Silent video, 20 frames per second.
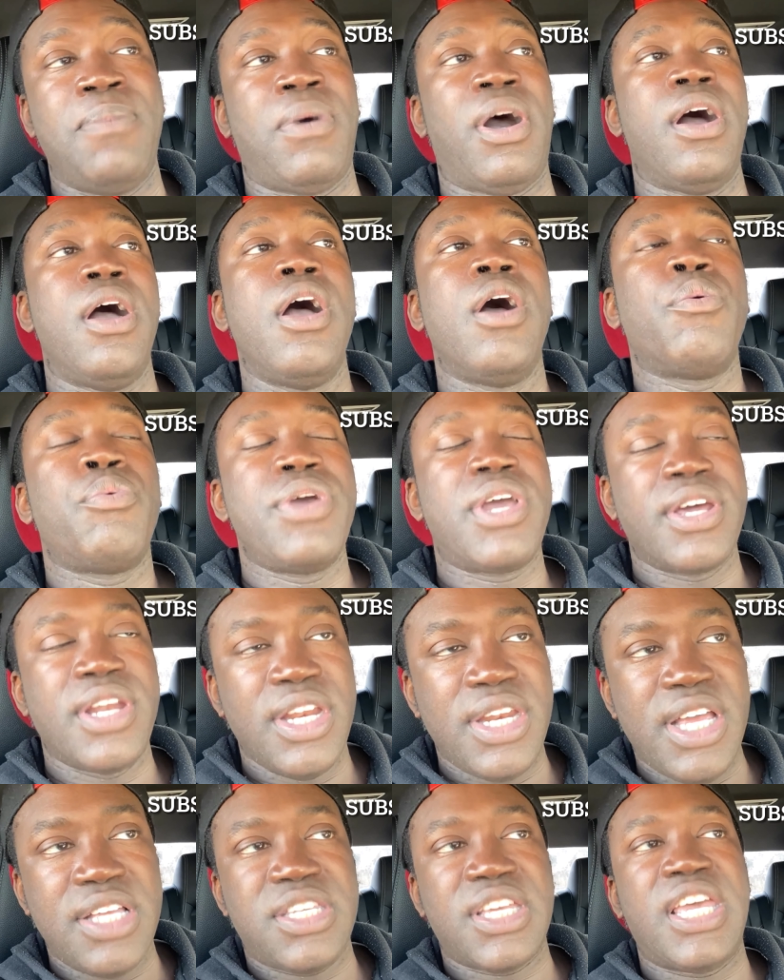But we're going to
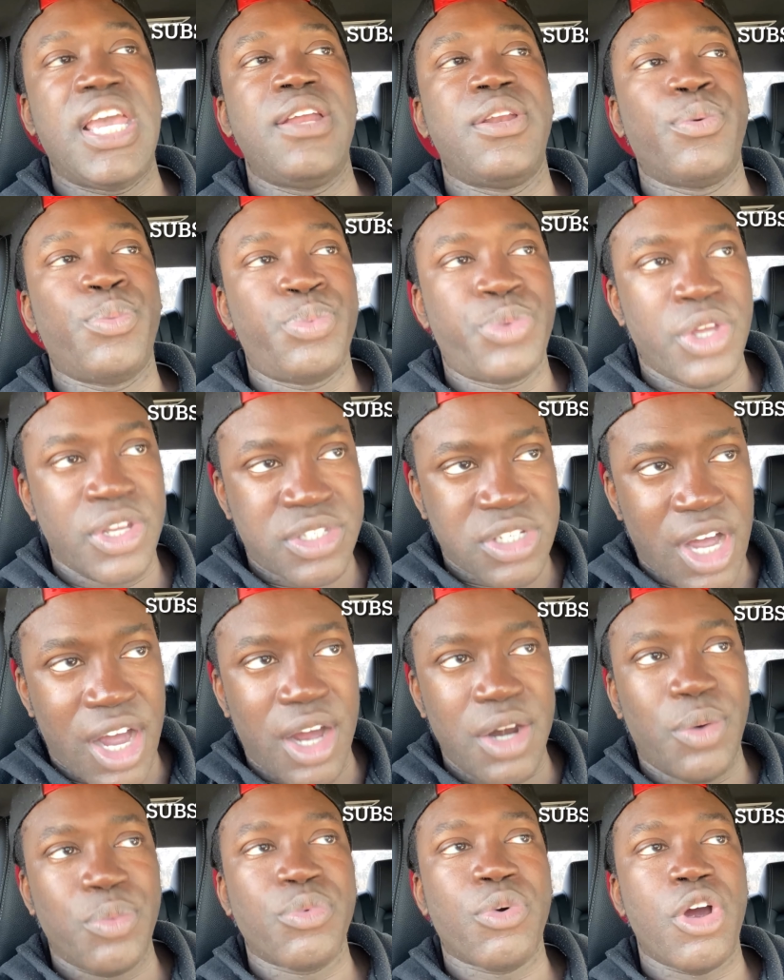need to keep the, the
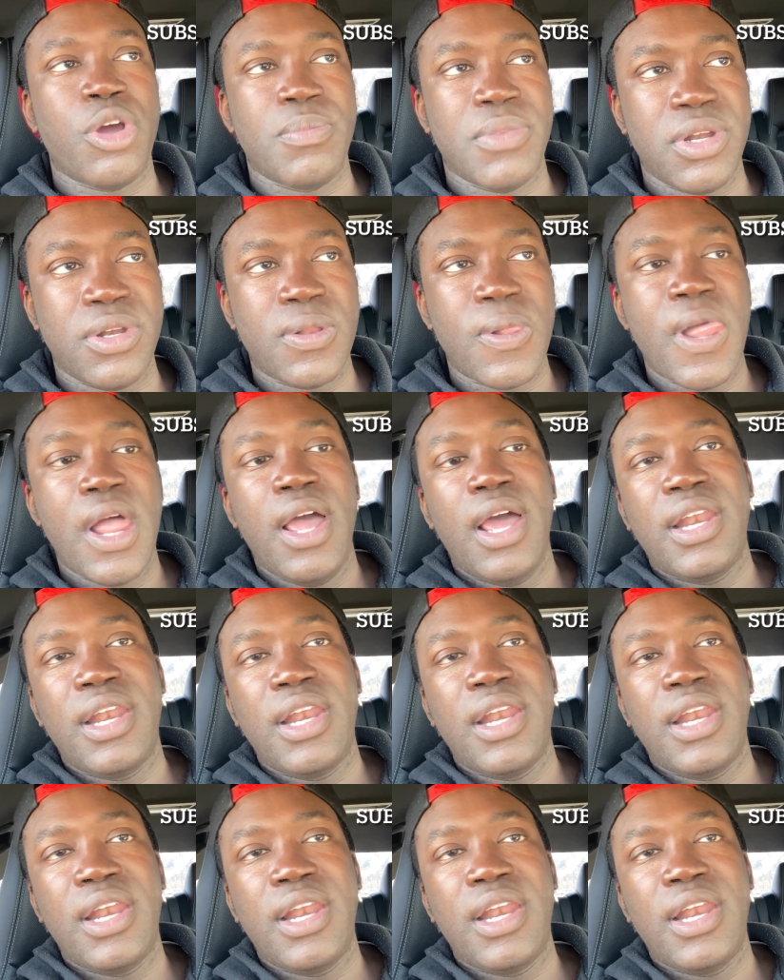title on Roman.